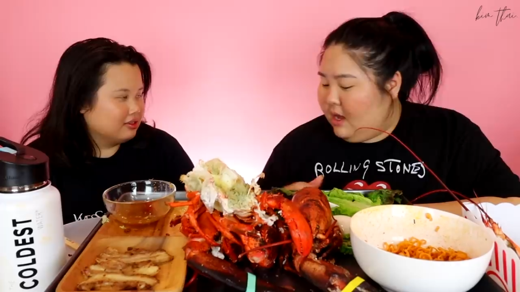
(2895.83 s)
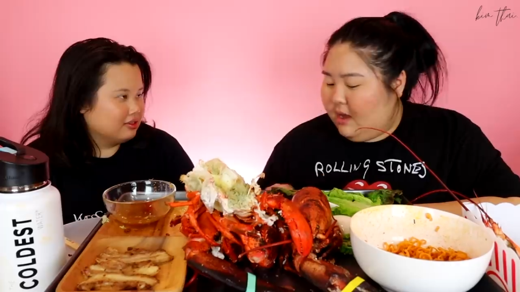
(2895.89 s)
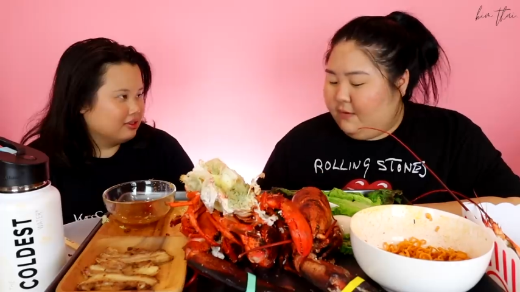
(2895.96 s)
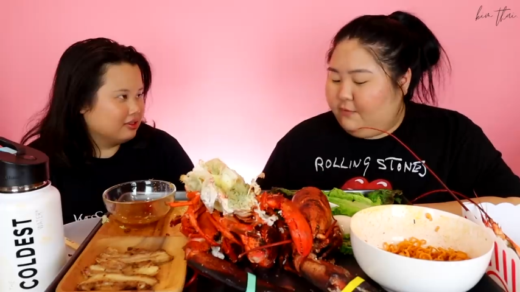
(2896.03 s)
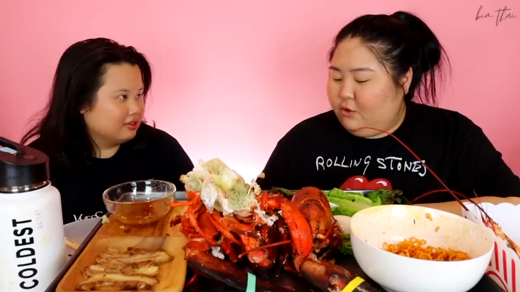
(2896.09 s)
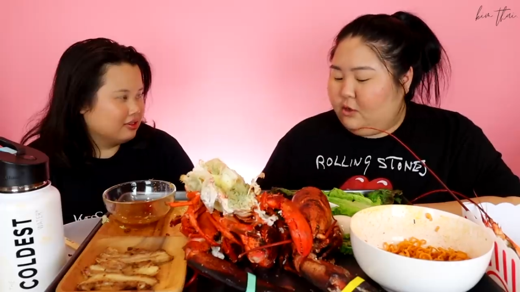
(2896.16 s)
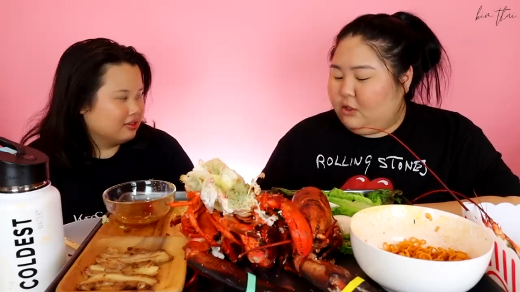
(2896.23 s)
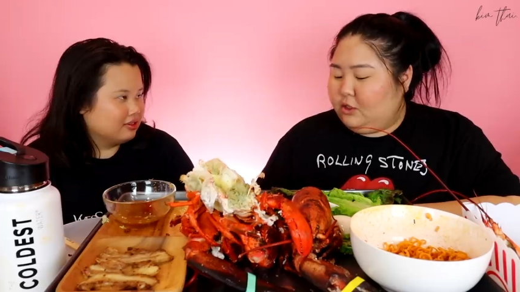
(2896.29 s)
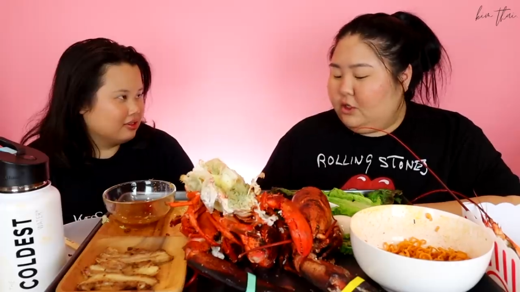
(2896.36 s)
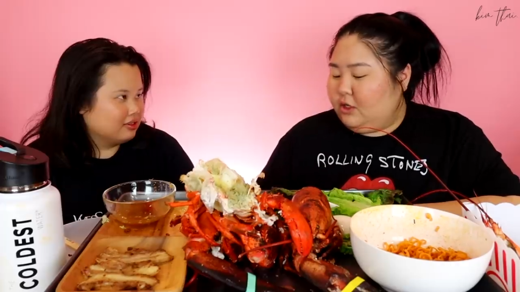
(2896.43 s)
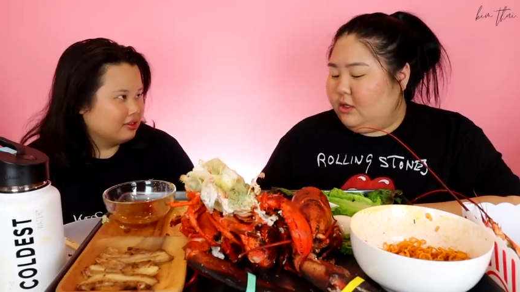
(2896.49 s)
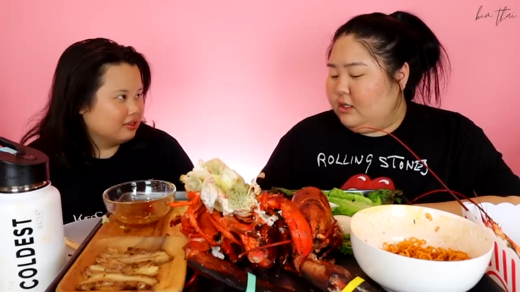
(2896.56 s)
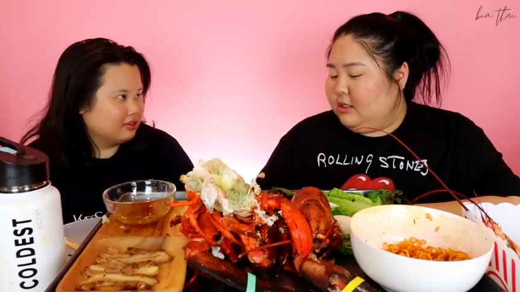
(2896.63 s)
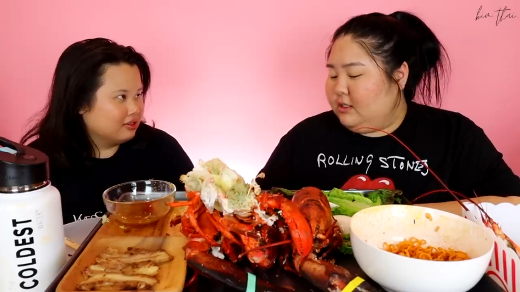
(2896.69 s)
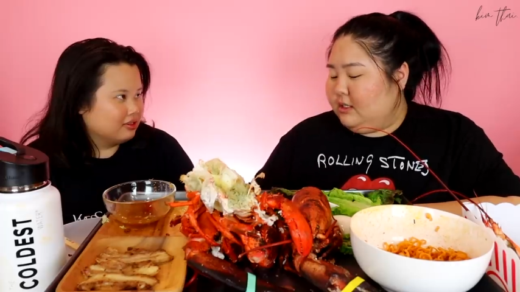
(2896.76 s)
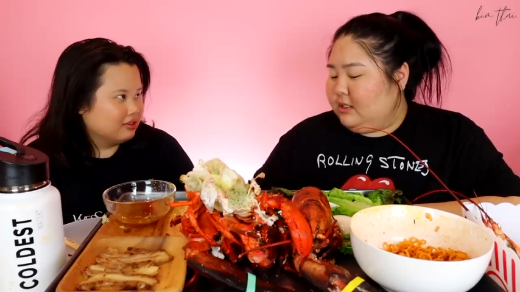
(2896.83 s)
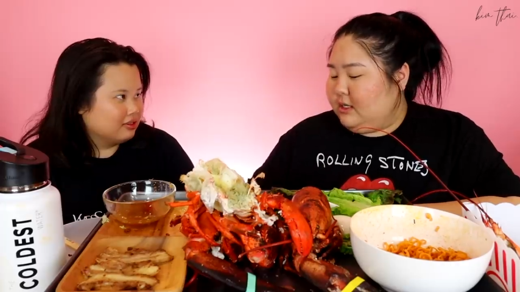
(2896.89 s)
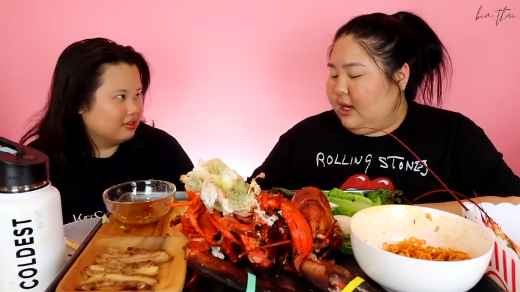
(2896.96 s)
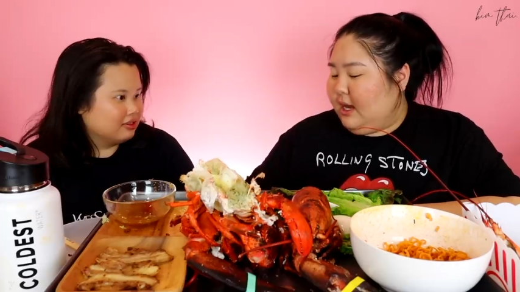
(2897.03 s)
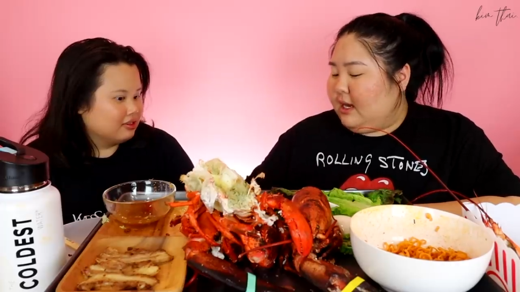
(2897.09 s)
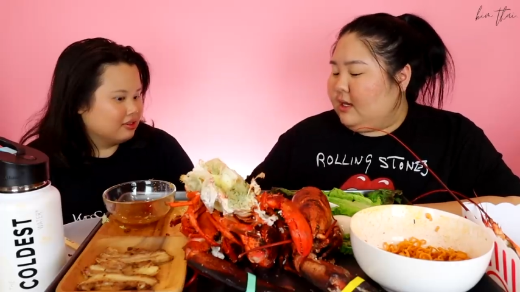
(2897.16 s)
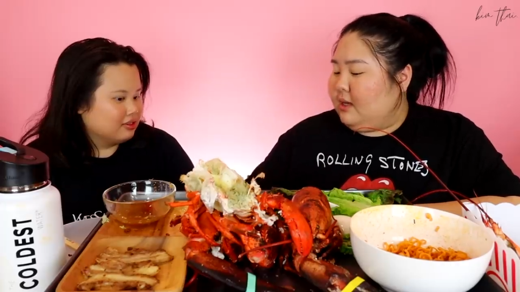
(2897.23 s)
Speaker 1: if you could turn this
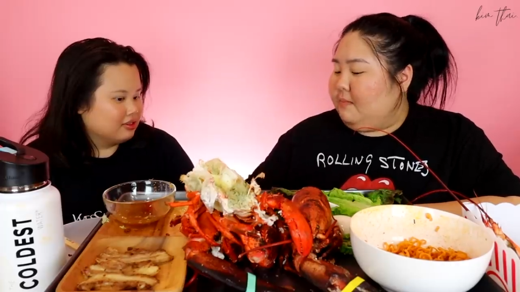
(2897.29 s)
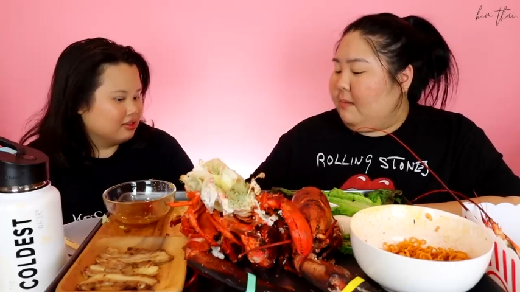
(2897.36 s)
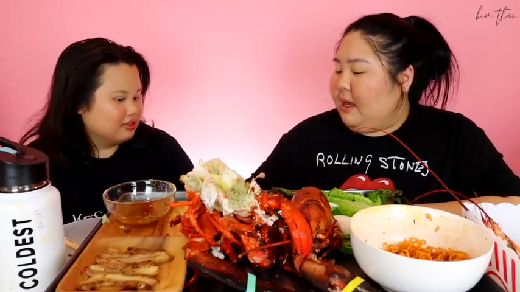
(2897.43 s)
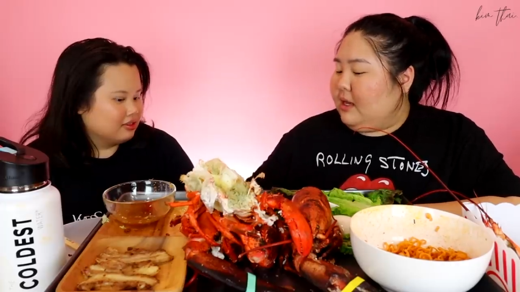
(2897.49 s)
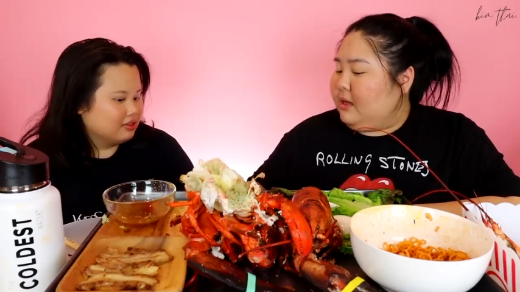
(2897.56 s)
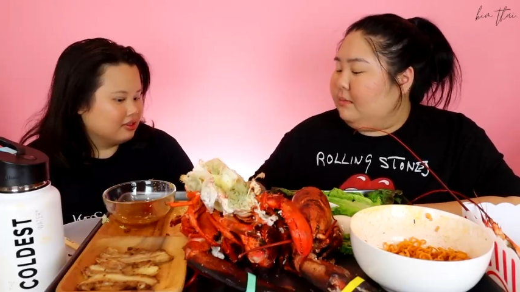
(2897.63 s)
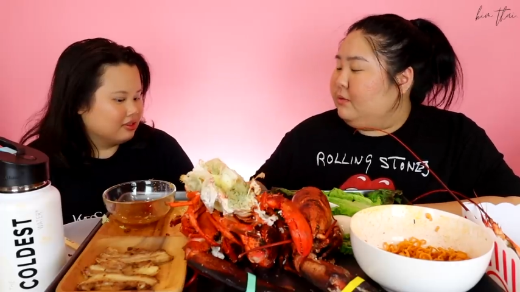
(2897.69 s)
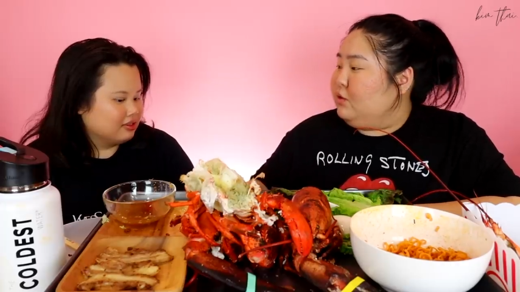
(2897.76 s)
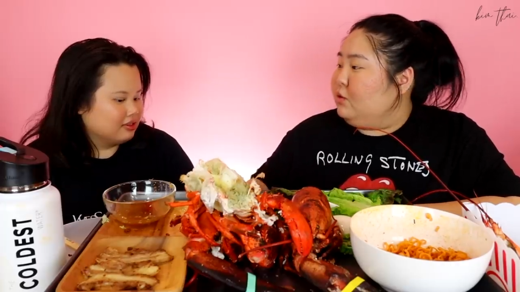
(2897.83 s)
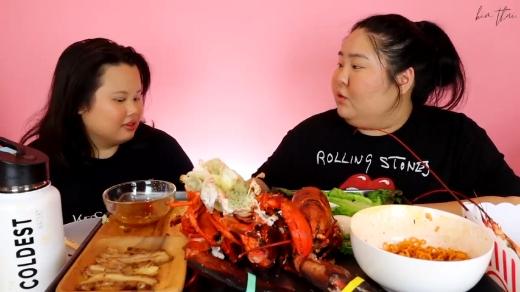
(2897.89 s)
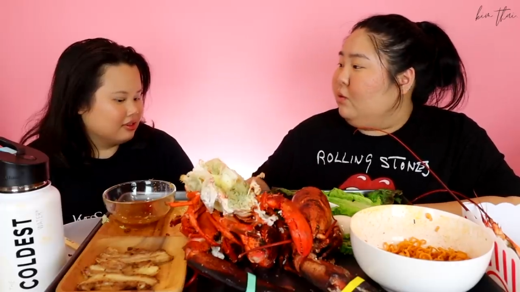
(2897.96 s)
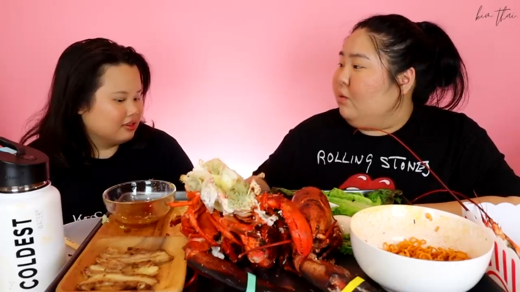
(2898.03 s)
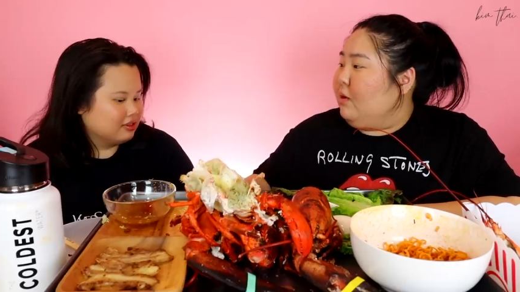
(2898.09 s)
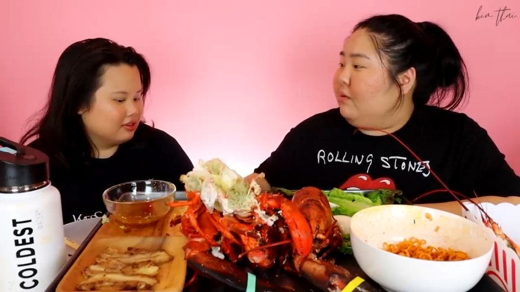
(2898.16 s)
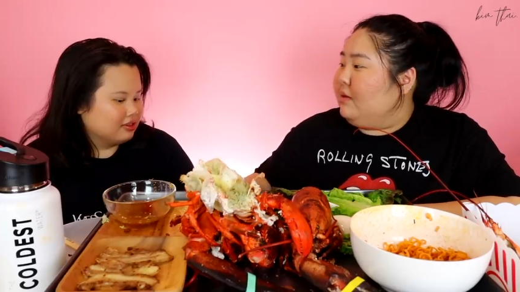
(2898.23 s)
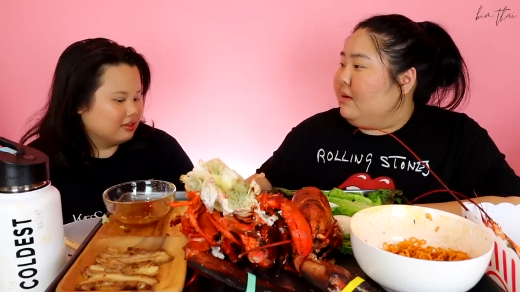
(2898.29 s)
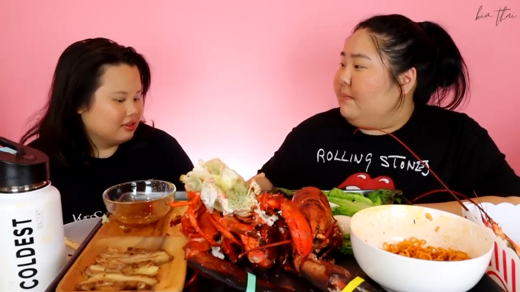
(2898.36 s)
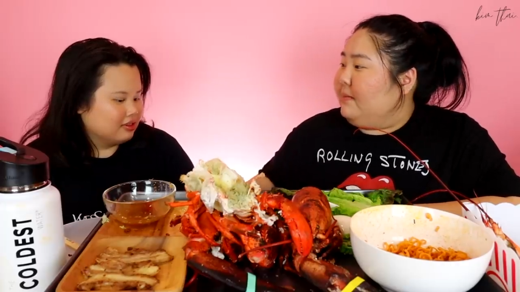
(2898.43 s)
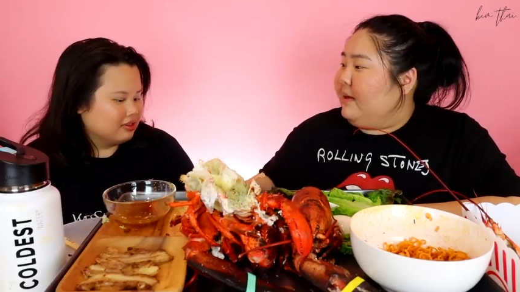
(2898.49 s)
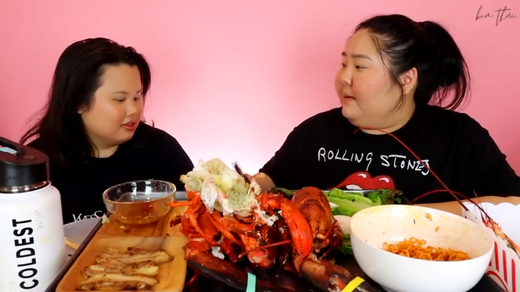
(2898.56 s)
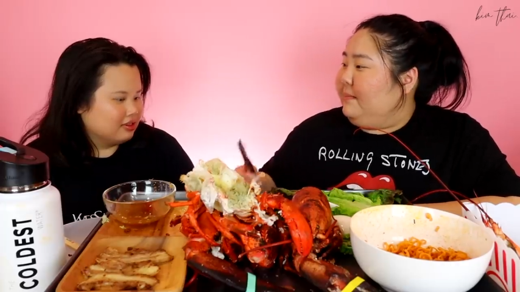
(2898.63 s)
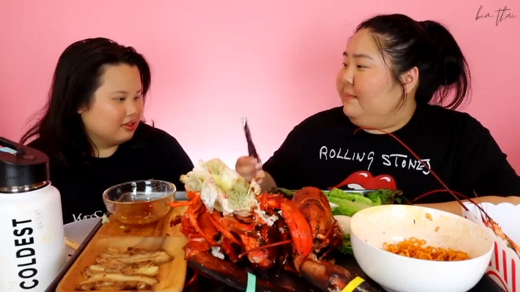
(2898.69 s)
into any makeup tool, what would
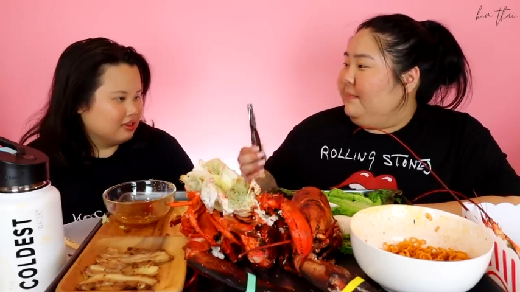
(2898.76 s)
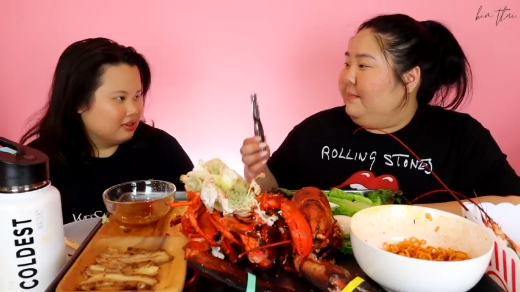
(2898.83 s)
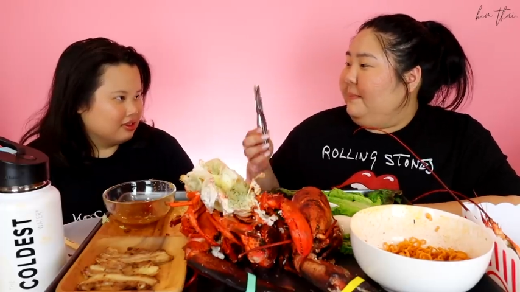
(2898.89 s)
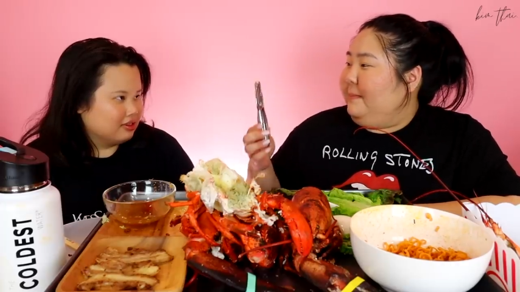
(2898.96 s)
it be?